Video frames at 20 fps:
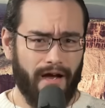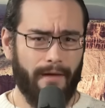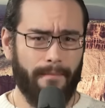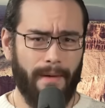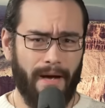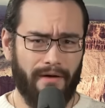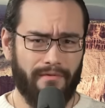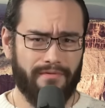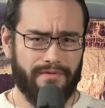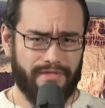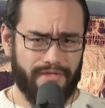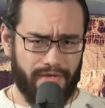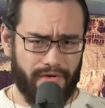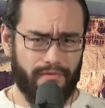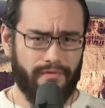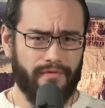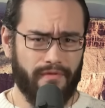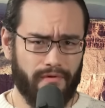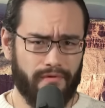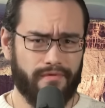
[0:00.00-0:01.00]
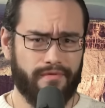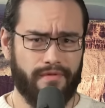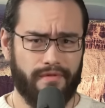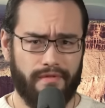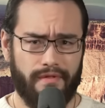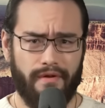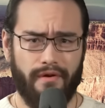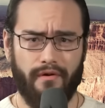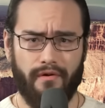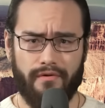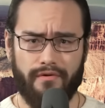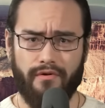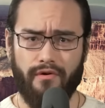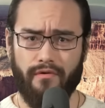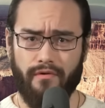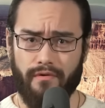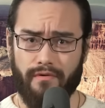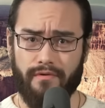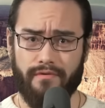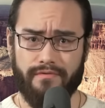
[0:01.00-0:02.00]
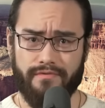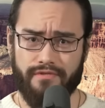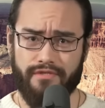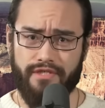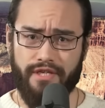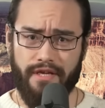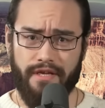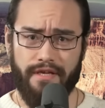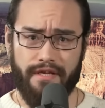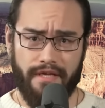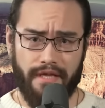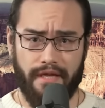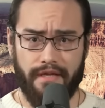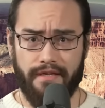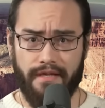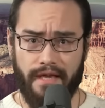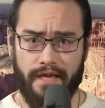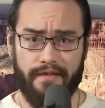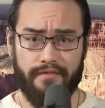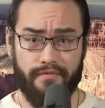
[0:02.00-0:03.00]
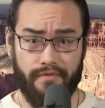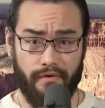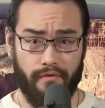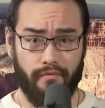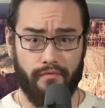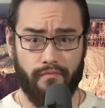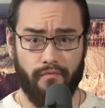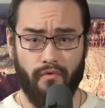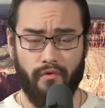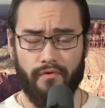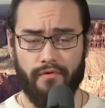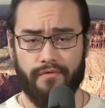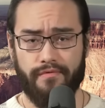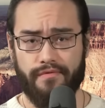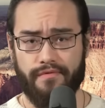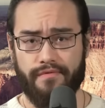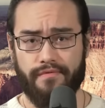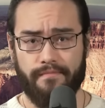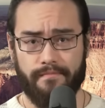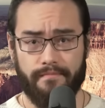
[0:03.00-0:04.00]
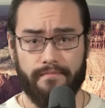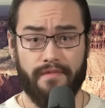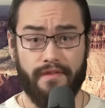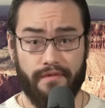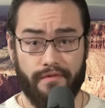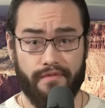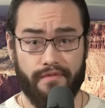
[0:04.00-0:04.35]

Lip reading: About 2/3 of the article are G.E. Kincaid's own words, the